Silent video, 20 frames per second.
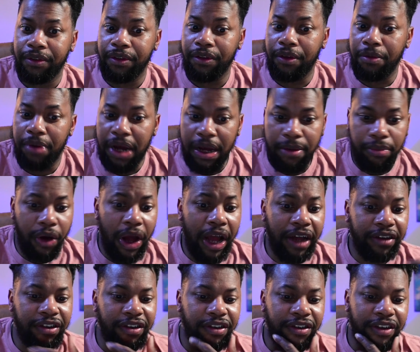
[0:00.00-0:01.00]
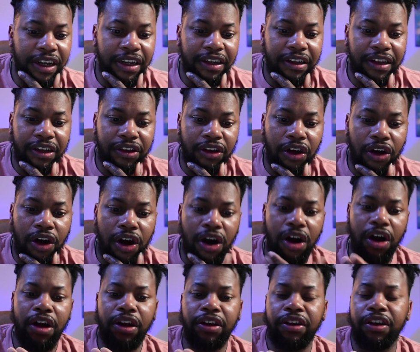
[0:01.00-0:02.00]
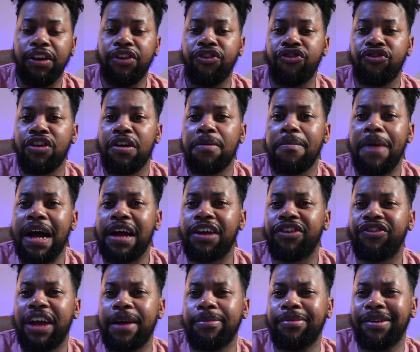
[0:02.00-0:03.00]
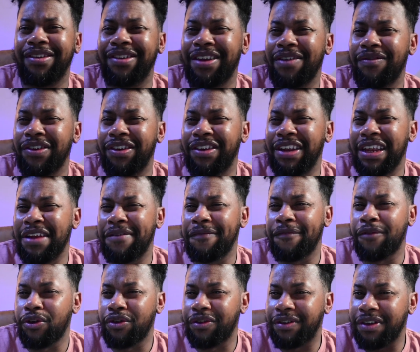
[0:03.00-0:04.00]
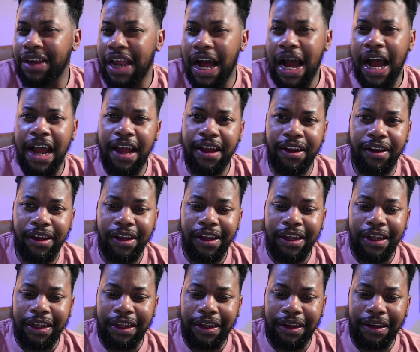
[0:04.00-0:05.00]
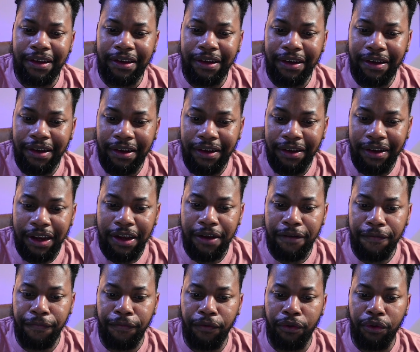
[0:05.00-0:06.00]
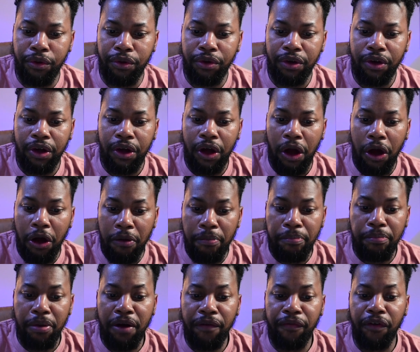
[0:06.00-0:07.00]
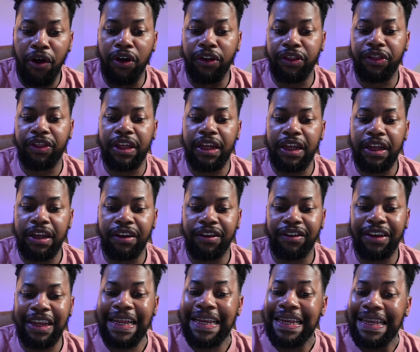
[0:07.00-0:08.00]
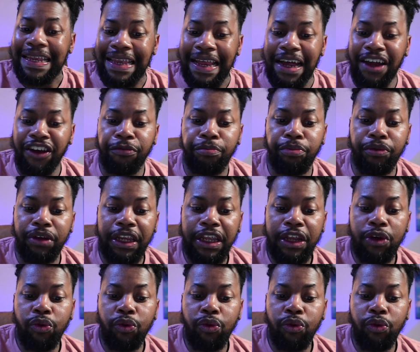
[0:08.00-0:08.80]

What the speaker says: The Bible actually says that the heart in Jeremiah chapter 17 verse 9 is deceitful above all things and desperately